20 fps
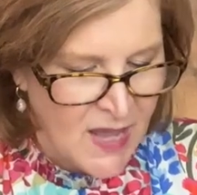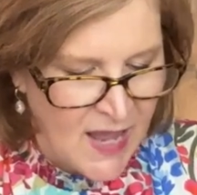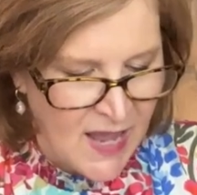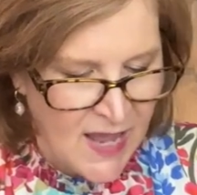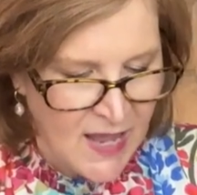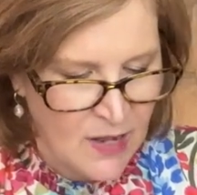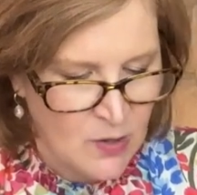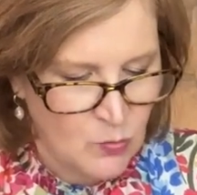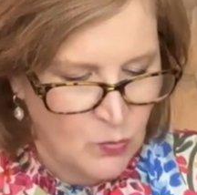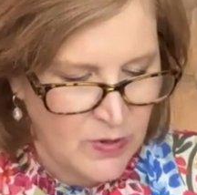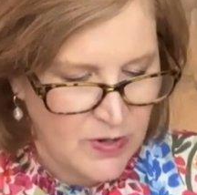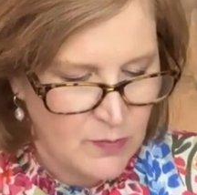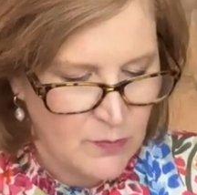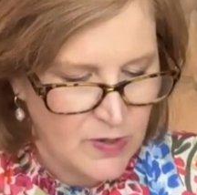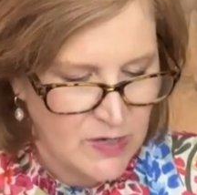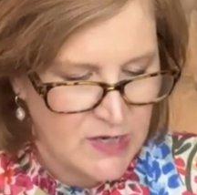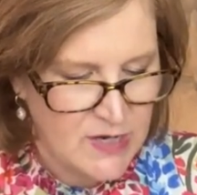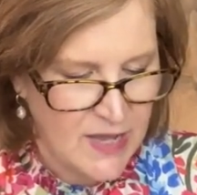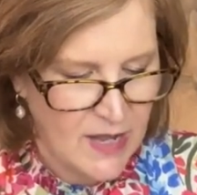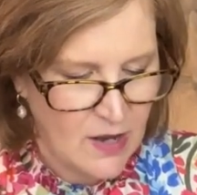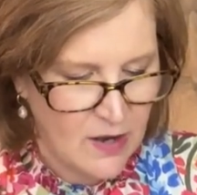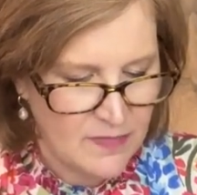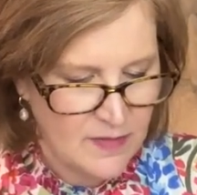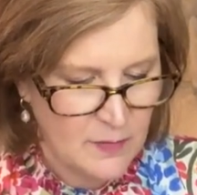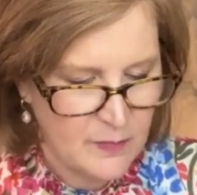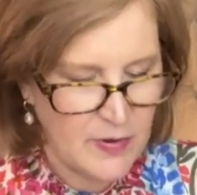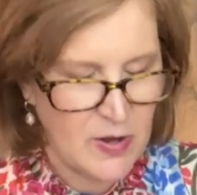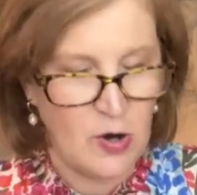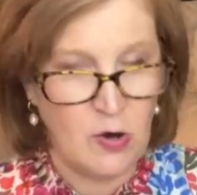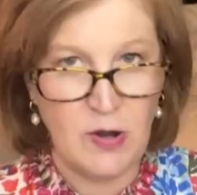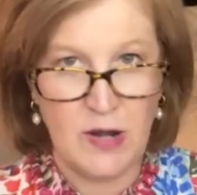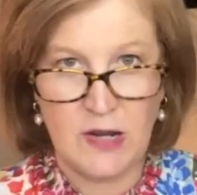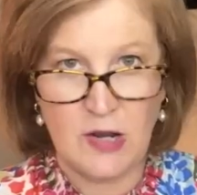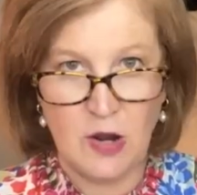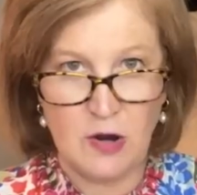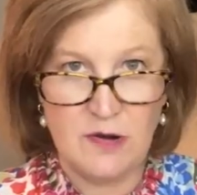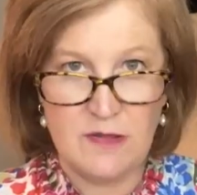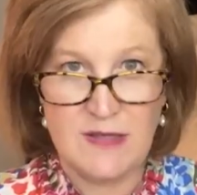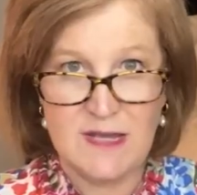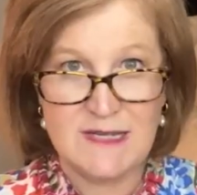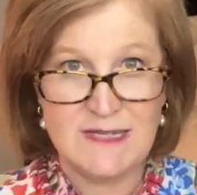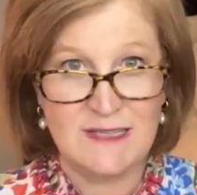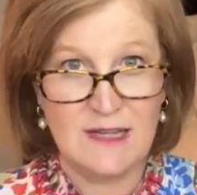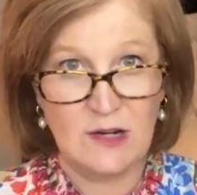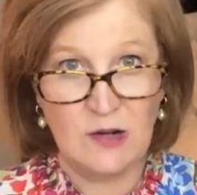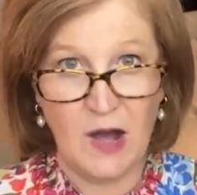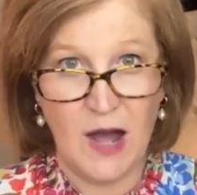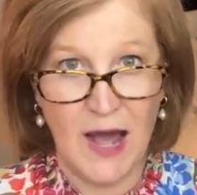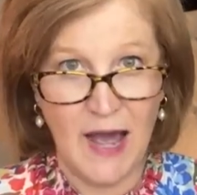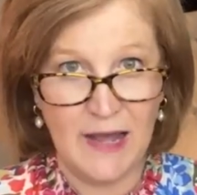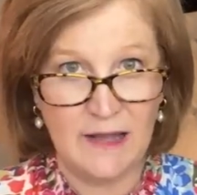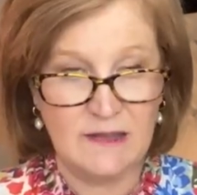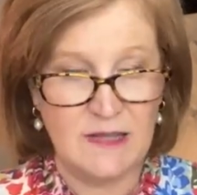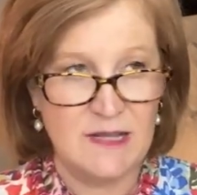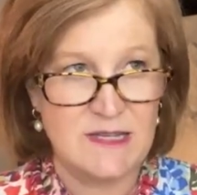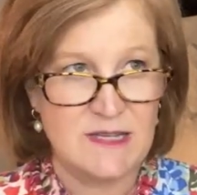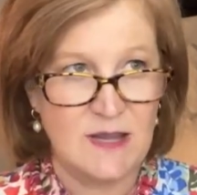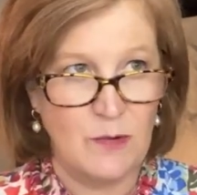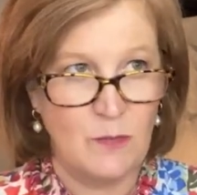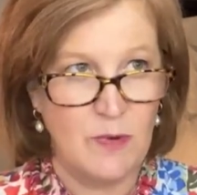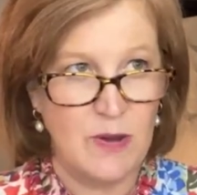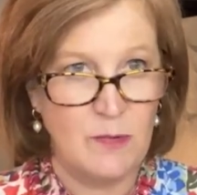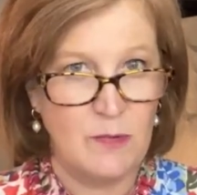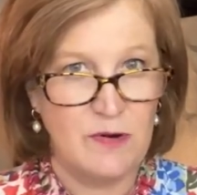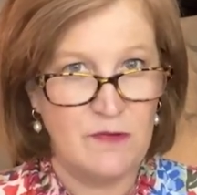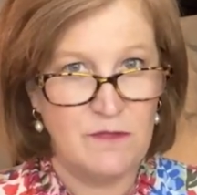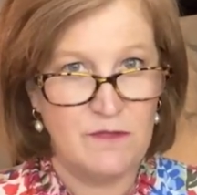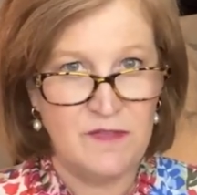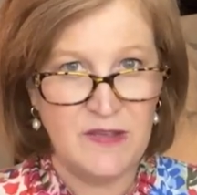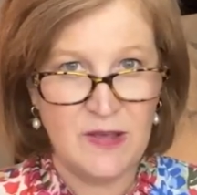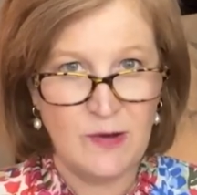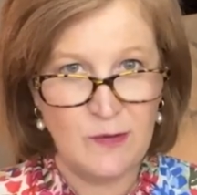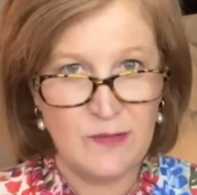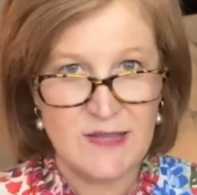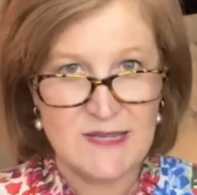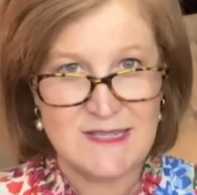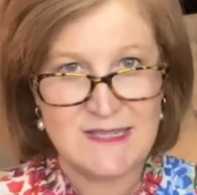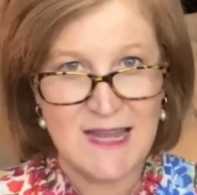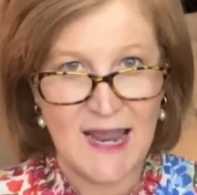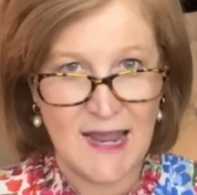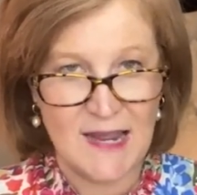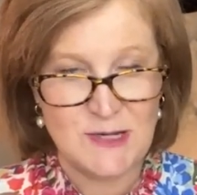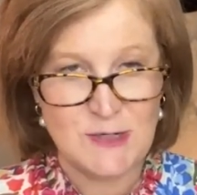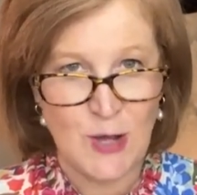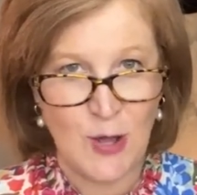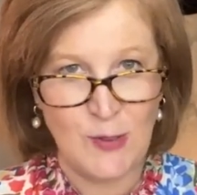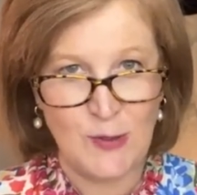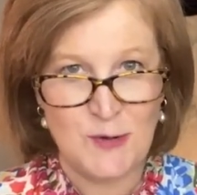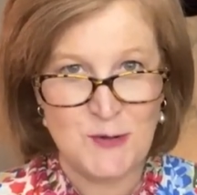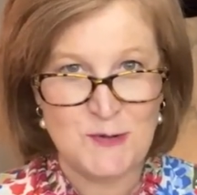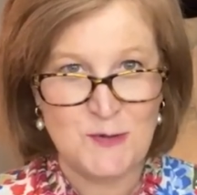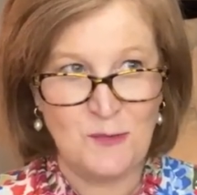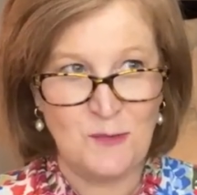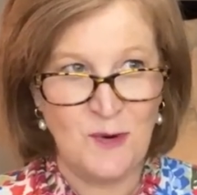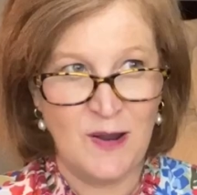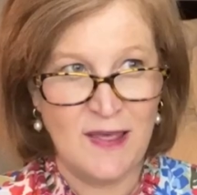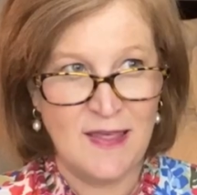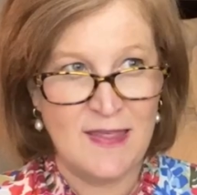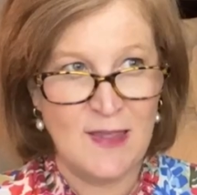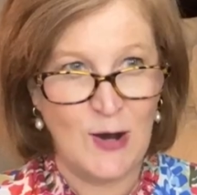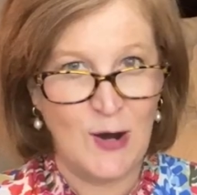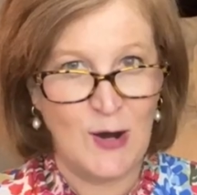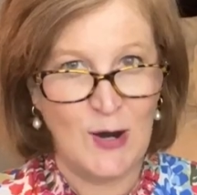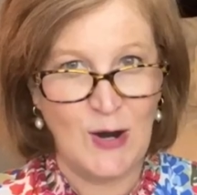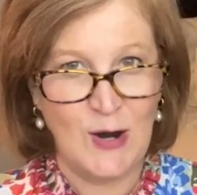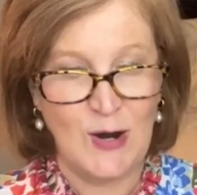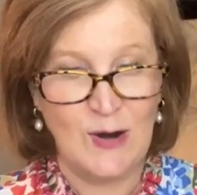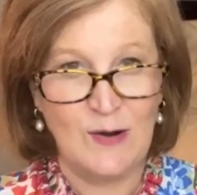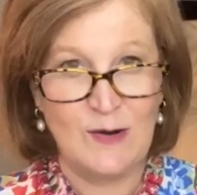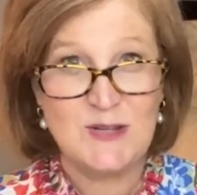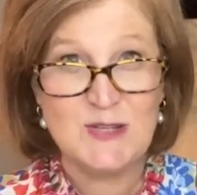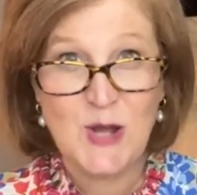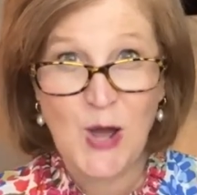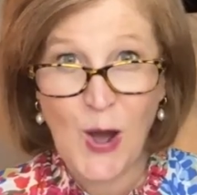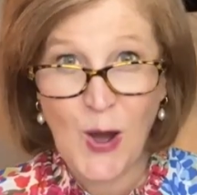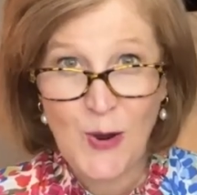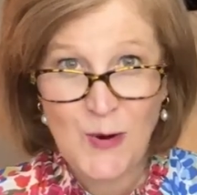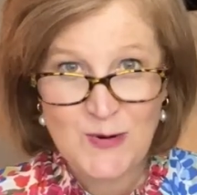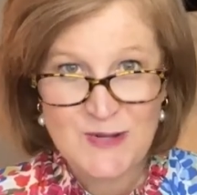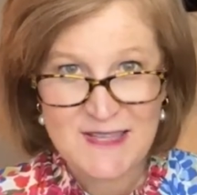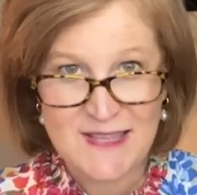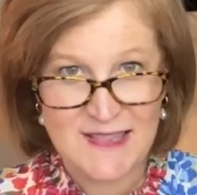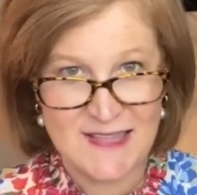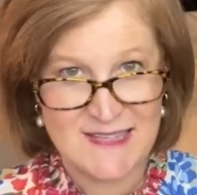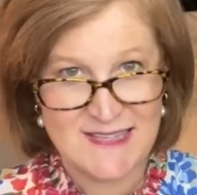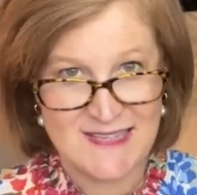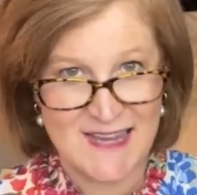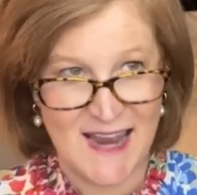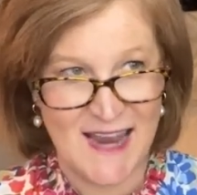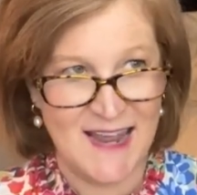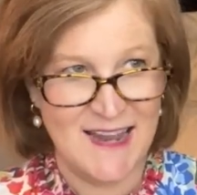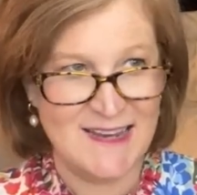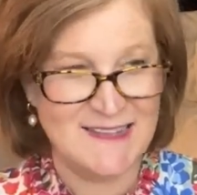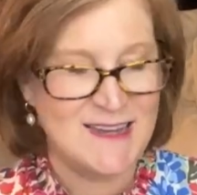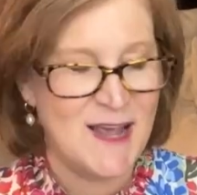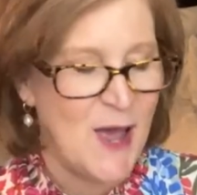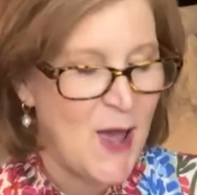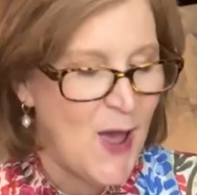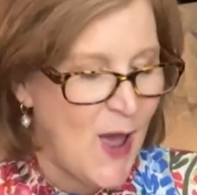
And we would get on the boat and go to these little islands, and we would feel the sand dollars with our toes in the sand.